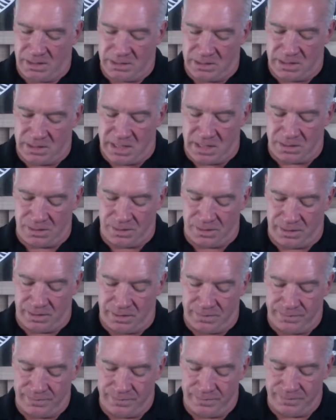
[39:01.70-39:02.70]
not
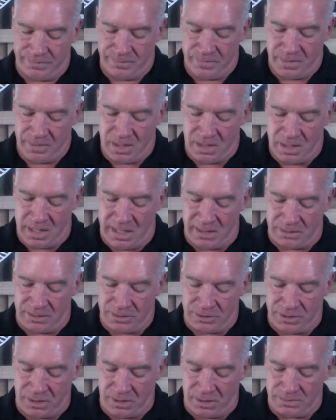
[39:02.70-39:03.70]
good. All right,
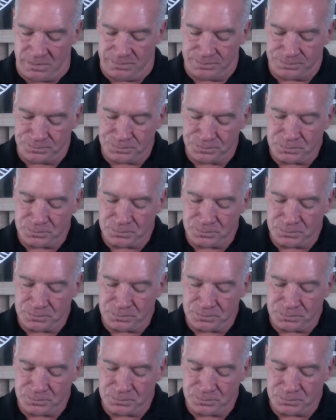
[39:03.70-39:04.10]
so